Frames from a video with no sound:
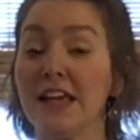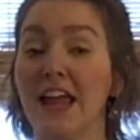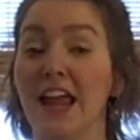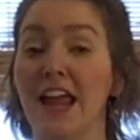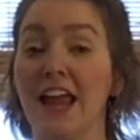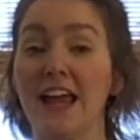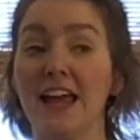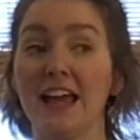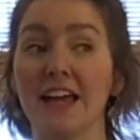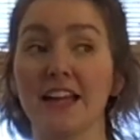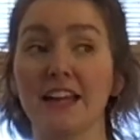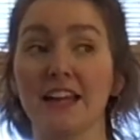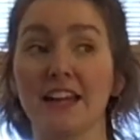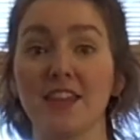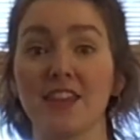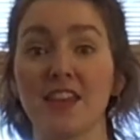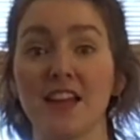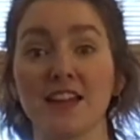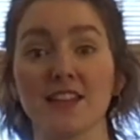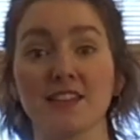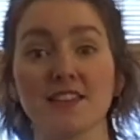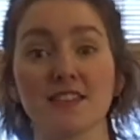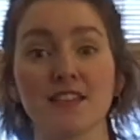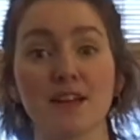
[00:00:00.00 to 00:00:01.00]
And
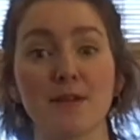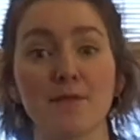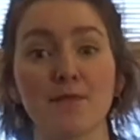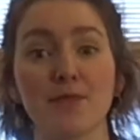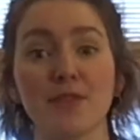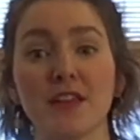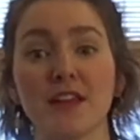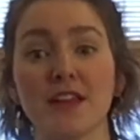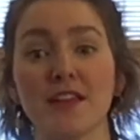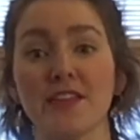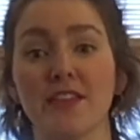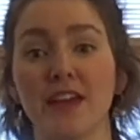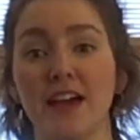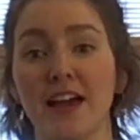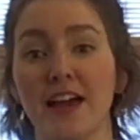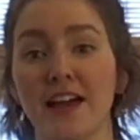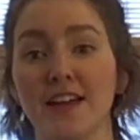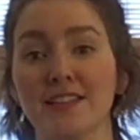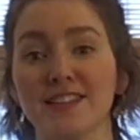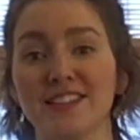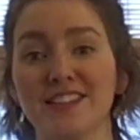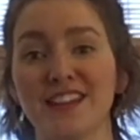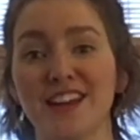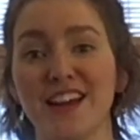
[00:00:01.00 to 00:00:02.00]
that's something
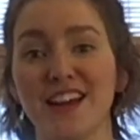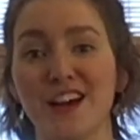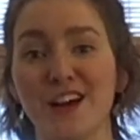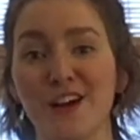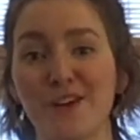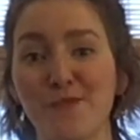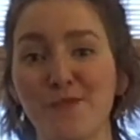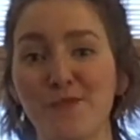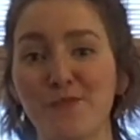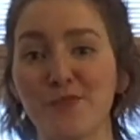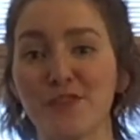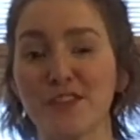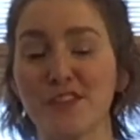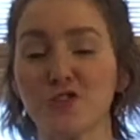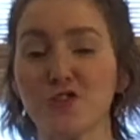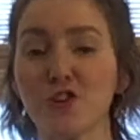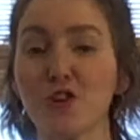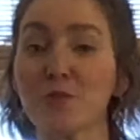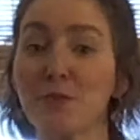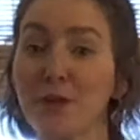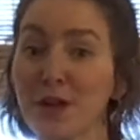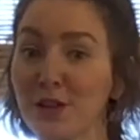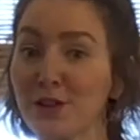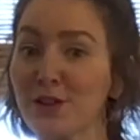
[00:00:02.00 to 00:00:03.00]
that
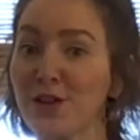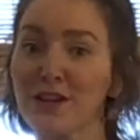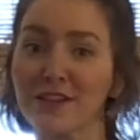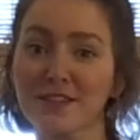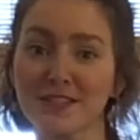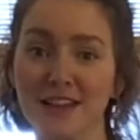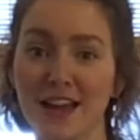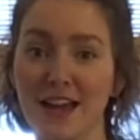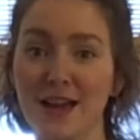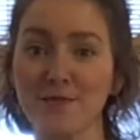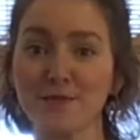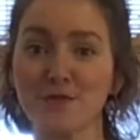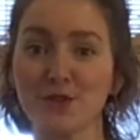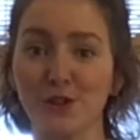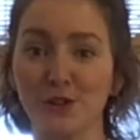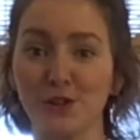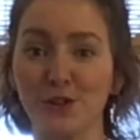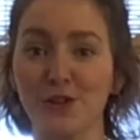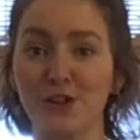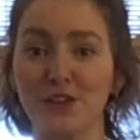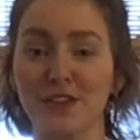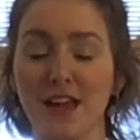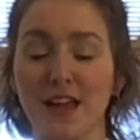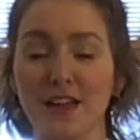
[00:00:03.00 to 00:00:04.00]
took me a long time to
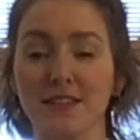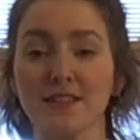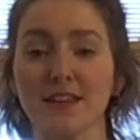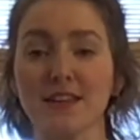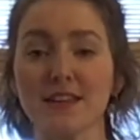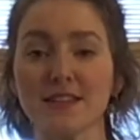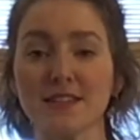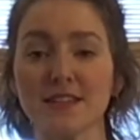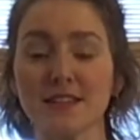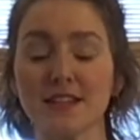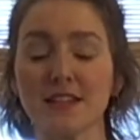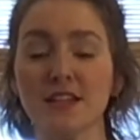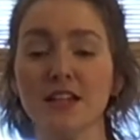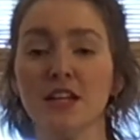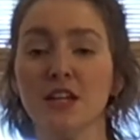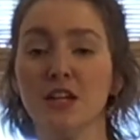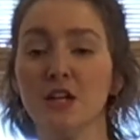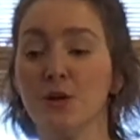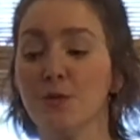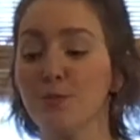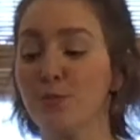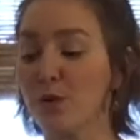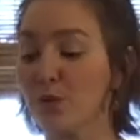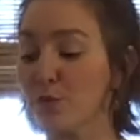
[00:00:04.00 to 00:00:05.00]
learn that lesson,
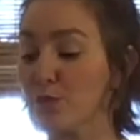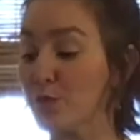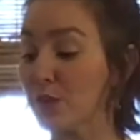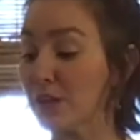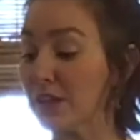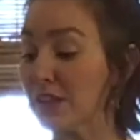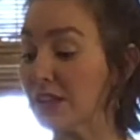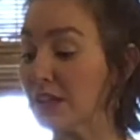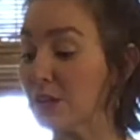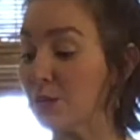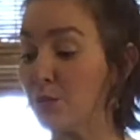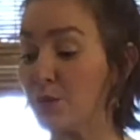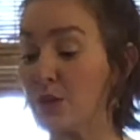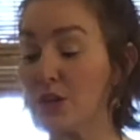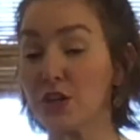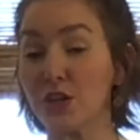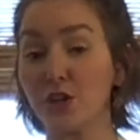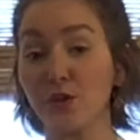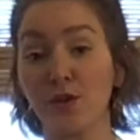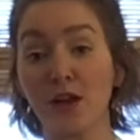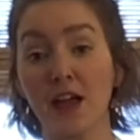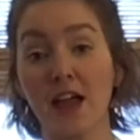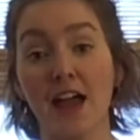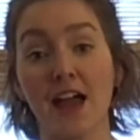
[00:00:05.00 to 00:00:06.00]
but really when
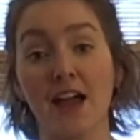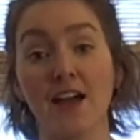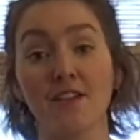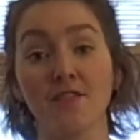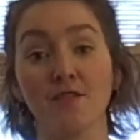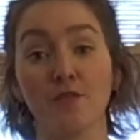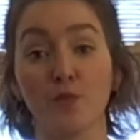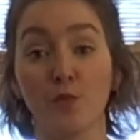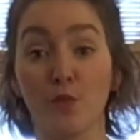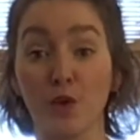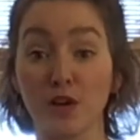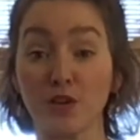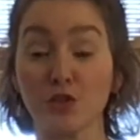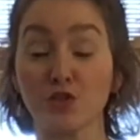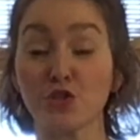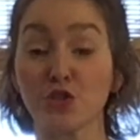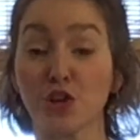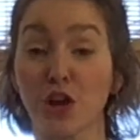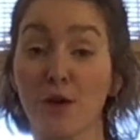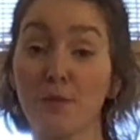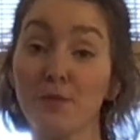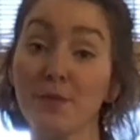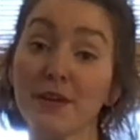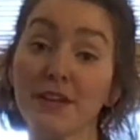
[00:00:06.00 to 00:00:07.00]
you have
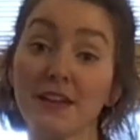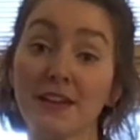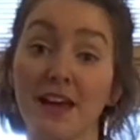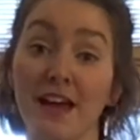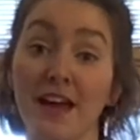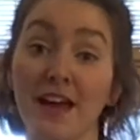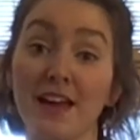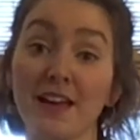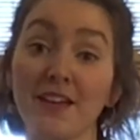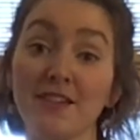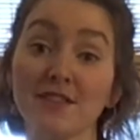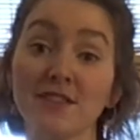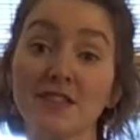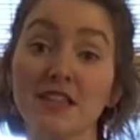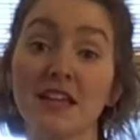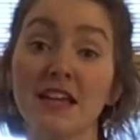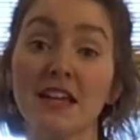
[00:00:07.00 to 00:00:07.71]
well-sharpened knives,